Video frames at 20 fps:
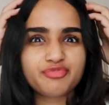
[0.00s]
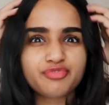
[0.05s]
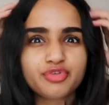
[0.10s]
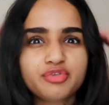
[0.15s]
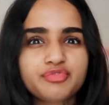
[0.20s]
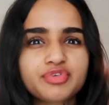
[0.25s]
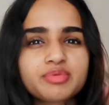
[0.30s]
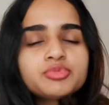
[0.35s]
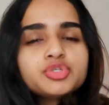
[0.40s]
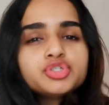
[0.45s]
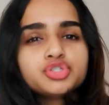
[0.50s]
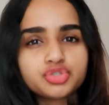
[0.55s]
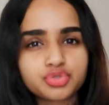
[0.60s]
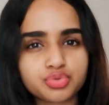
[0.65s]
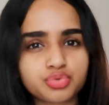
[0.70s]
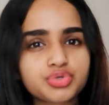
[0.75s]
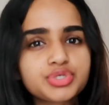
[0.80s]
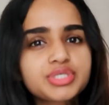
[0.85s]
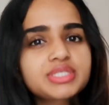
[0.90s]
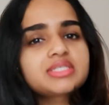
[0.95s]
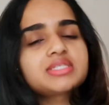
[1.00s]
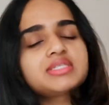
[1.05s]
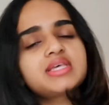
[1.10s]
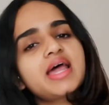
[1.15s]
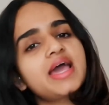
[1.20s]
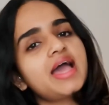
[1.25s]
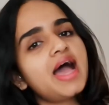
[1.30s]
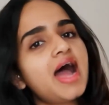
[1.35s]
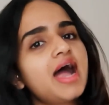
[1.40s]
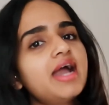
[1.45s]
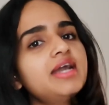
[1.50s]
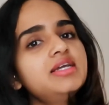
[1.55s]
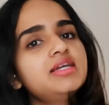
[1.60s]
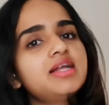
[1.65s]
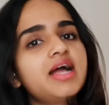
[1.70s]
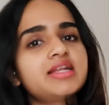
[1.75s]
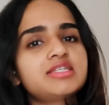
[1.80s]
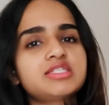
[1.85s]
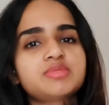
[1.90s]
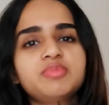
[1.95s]
full from the juice that I
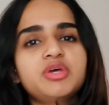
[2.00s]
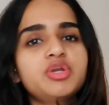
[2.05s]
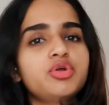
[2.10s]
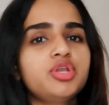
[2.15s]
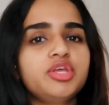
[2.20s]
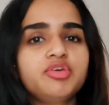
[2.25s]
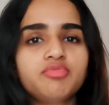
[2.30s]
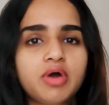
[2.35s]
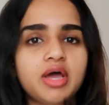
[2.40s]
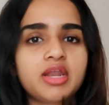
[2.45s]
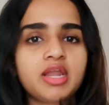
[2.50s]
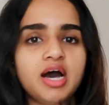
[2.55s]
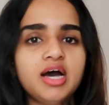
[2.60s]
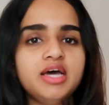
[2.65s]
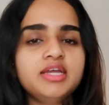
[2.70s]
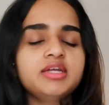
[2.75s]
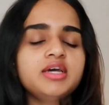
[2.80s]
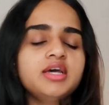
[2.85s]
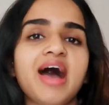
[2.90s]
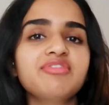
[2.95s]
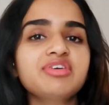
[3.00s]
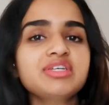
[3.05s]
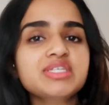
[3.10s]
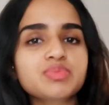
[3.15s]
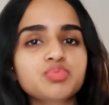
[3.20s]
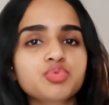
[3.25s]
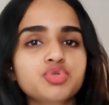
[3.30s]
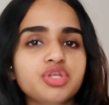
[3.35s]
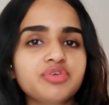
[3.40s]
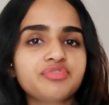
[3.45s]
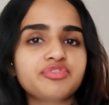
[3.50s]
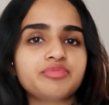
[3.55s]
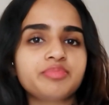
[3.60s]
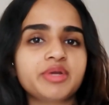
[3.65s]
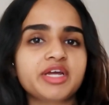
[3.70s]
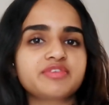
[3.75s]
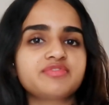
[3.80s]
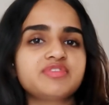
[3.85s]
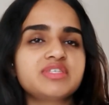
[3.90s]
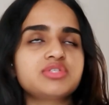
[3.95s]
had, and it's been only 1 hour, having a smoothie for
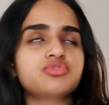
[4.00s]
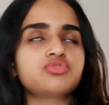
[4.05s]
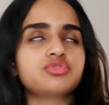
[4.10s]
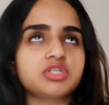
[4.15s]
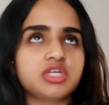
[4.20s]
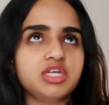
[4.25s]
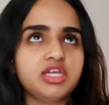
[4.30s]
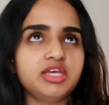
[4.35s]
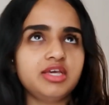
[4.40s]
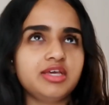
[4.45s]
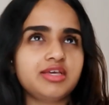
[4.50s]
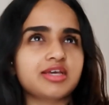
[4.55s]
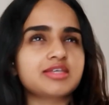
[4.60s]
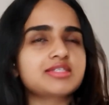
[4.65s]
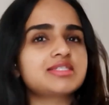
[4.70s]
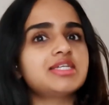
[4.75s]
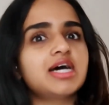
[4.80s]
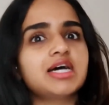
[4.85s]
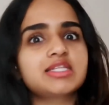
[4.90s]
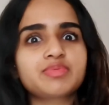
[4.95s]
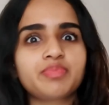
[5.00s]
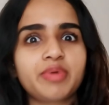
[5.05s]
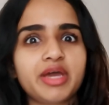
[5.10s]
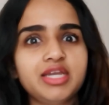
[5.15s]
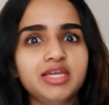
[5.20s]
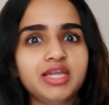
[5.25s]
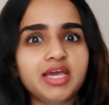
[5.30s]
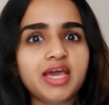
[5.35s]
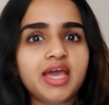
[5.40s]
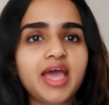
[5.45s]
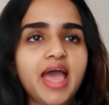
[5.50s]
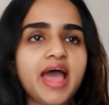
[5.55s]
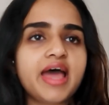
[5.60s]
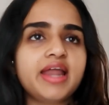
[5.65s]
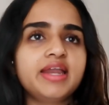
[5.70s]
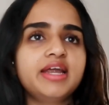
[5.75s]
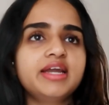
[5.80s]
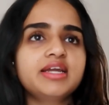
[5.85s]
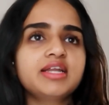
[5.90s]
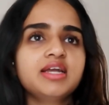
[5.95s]
breakfast really kickstarts my day,
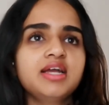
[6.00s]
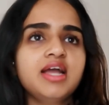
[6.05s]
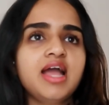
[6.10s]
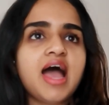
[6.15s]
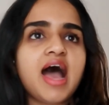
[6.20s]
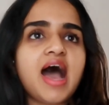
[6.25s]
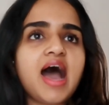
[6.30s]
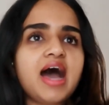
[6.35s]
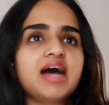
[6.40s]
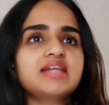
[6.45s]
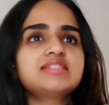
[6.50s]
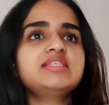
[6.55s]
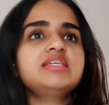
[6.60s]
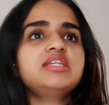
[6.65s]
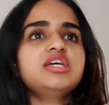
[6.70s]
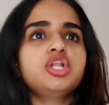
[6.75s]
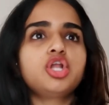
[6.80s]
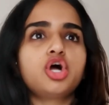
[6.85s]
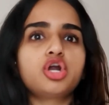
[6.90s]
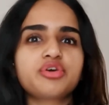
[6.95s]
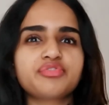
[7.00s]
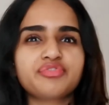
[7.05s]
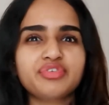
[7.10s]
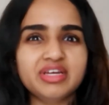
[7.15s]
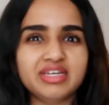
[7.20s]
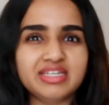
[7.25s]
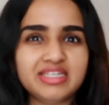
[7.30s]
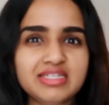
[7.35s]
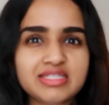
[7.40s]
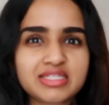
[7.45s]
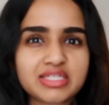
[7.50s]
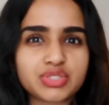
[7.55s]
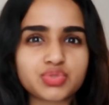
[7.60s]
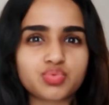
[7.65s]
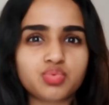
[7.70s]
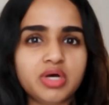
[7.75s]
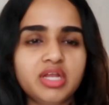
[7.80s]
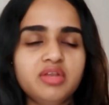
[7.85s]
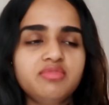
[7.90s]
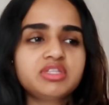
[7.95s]
and it adds in a lot of greens
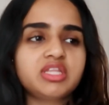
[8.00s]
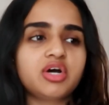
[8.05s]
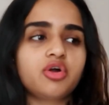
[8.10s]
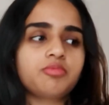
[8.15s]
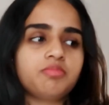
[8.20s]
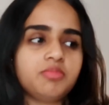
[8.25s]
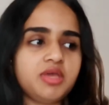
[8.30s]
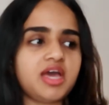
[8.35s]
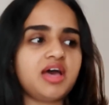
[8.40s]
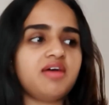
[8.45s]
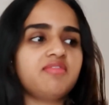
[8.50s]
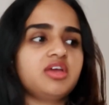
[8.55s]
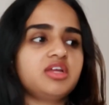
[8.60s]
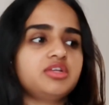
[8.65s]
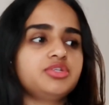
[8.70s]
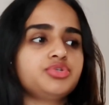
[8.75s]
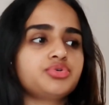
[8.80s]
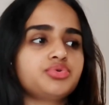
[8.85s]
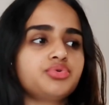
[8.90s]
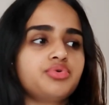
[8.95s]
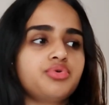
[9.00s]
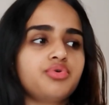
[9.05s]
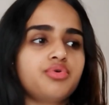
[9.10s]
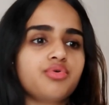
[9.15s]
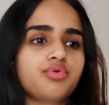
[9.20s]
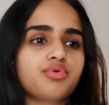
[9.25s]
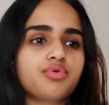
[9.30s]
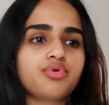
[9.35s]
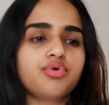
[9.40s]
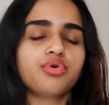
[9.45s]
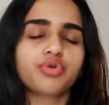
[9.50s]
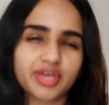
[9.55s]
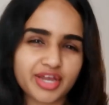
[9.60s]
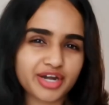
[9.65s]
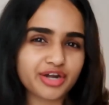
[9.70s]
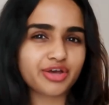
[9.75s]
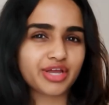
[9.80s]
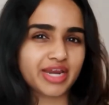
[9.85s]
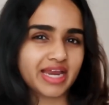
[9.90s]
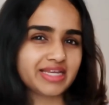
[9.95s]
as well without me having to cook it or